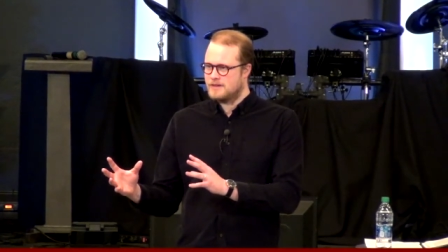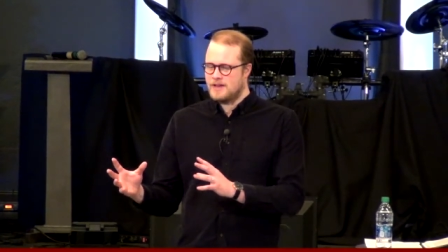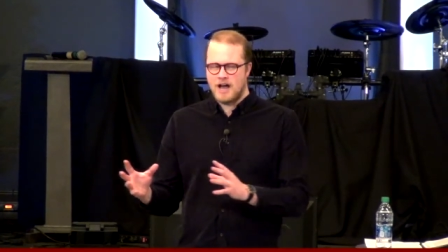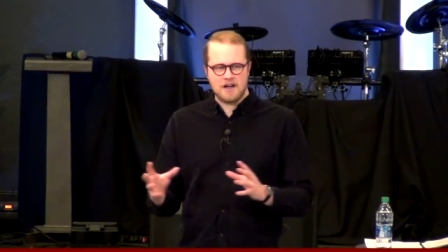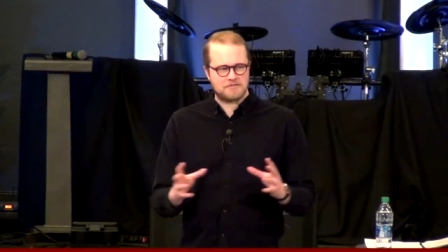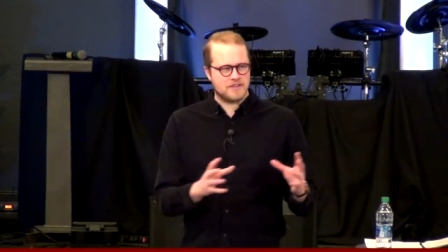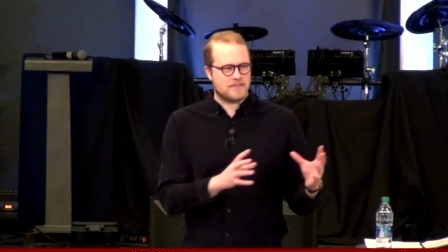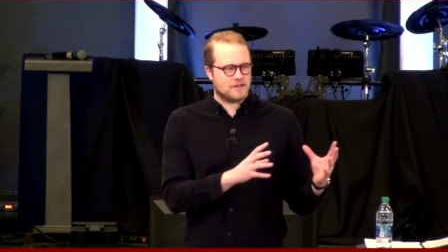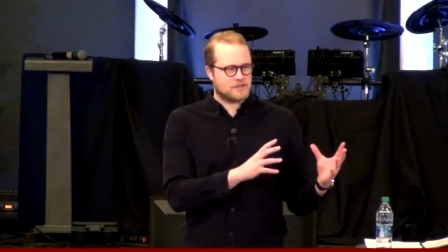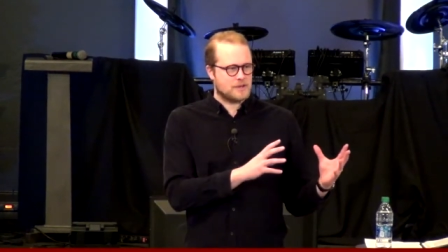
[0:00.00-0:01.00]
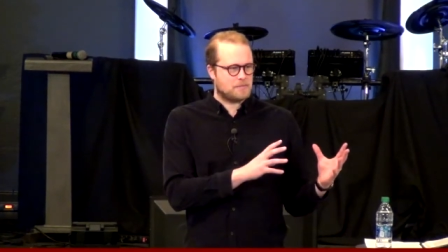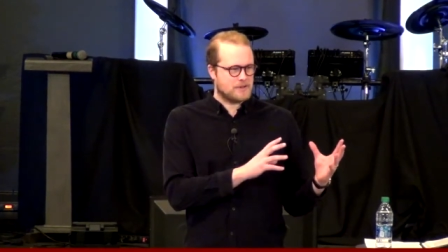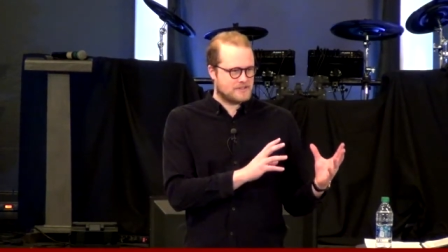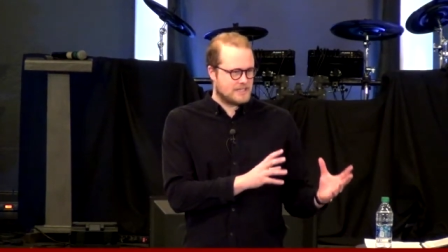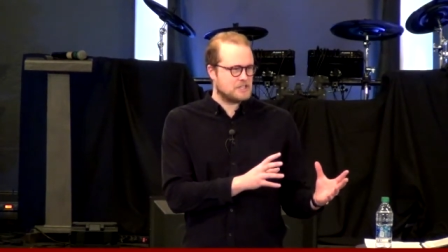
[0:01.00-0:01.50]
Often there's a
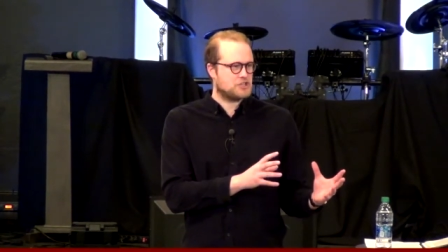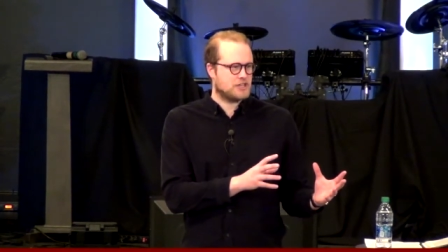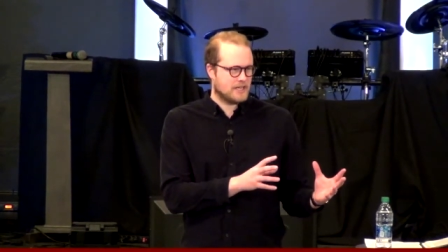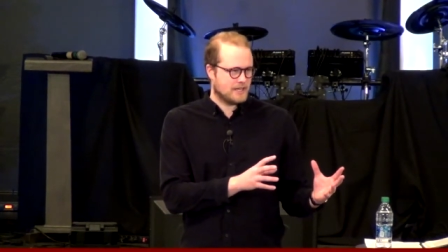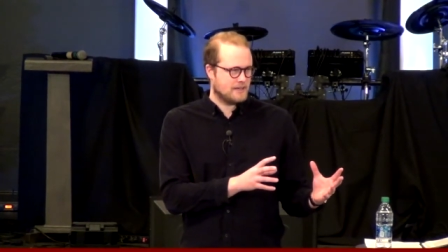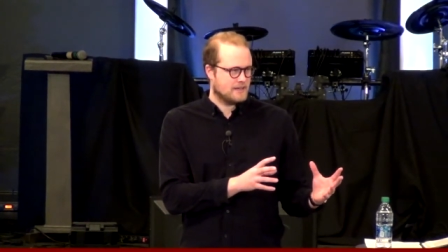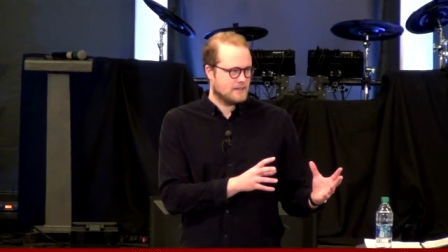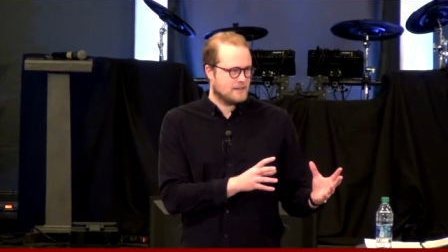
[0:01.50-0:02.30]
positioning